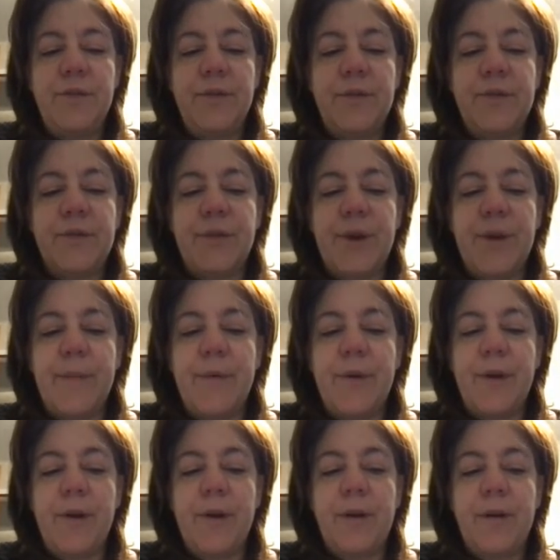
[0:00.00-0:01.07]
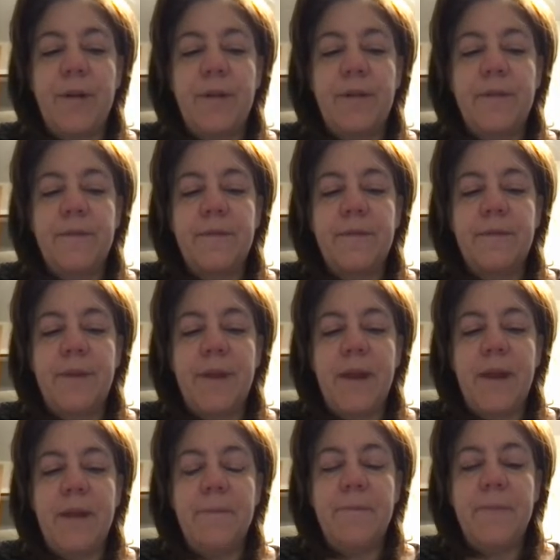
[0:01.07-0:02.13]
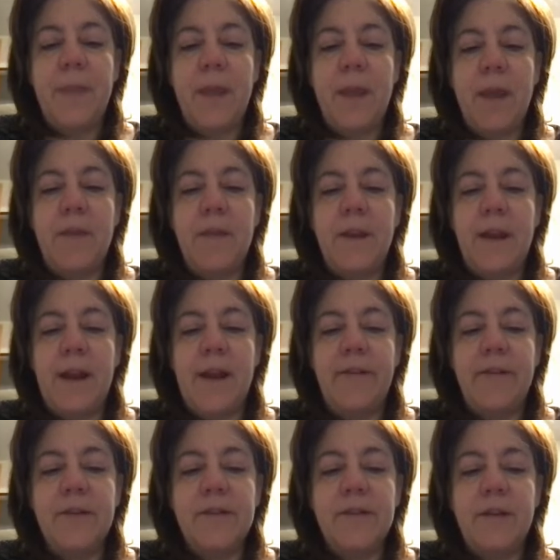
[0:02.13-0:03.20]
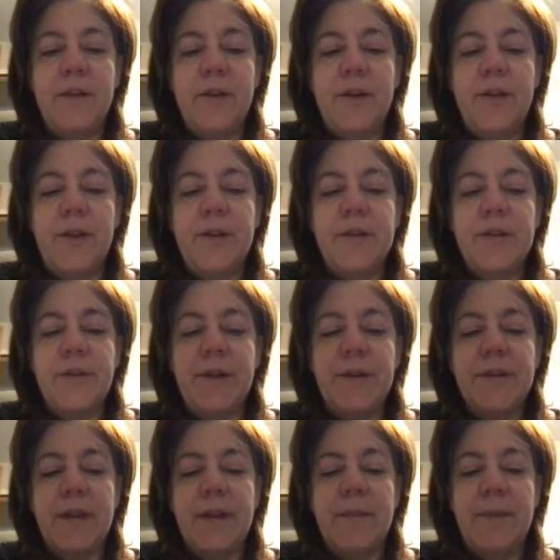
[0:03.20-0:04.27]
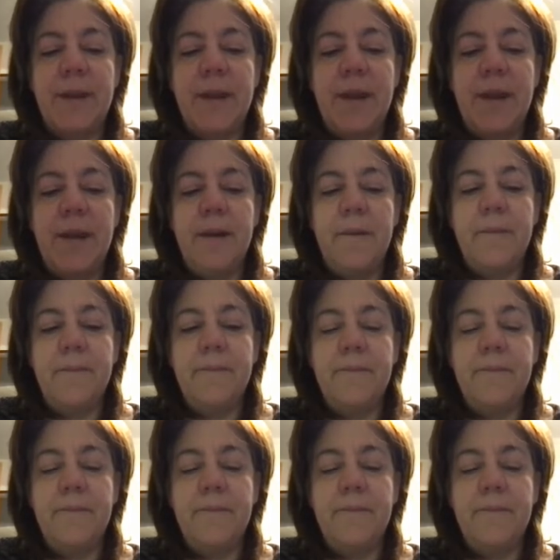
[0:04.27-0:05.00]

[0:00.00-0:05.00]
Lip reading: the storyboard, okay? And then obviously your green screen is going to be here.